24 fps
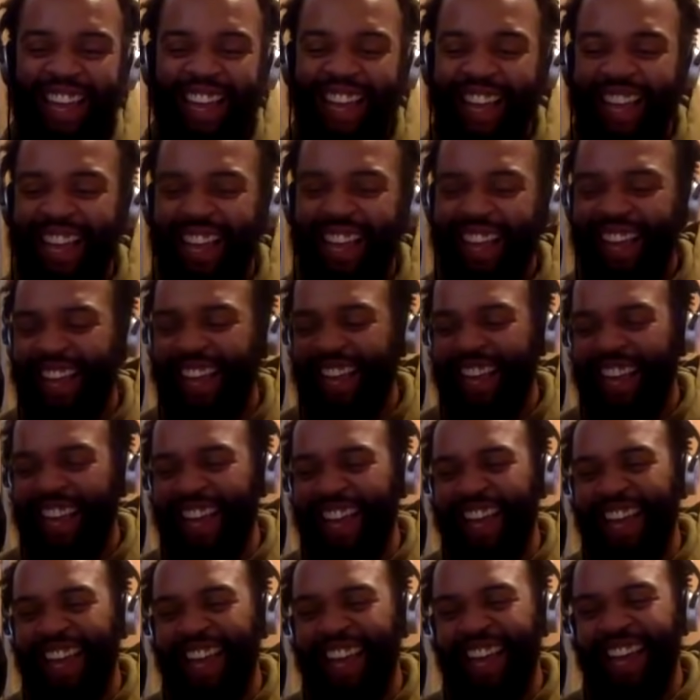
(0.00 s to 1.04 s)
I'm like,
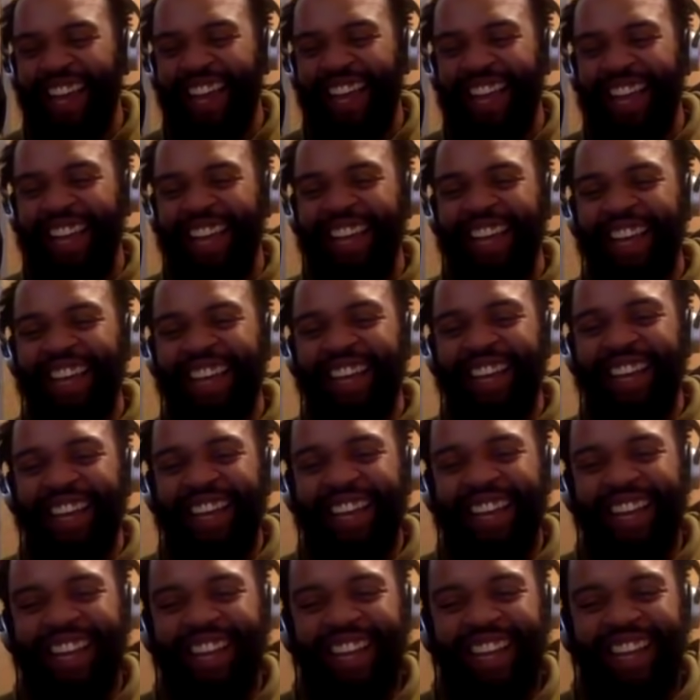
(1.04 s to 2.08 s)
yeah,
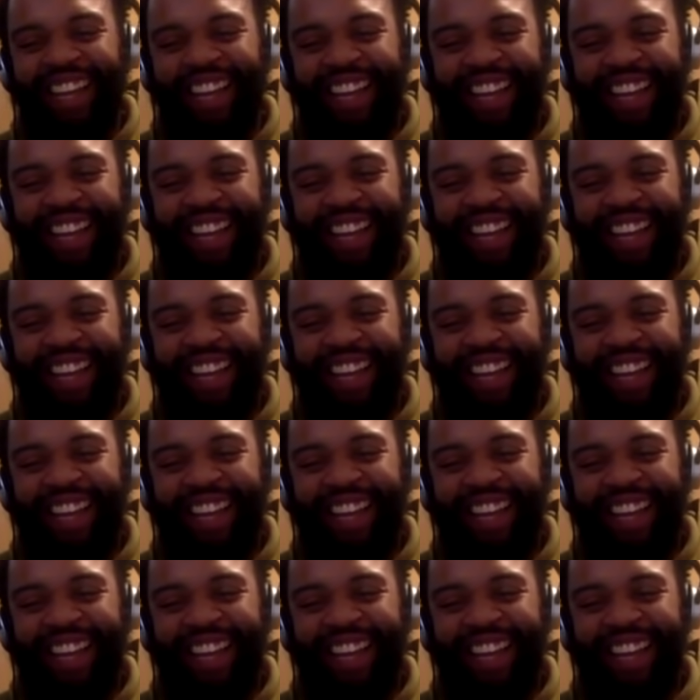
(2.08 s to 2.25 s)
okay,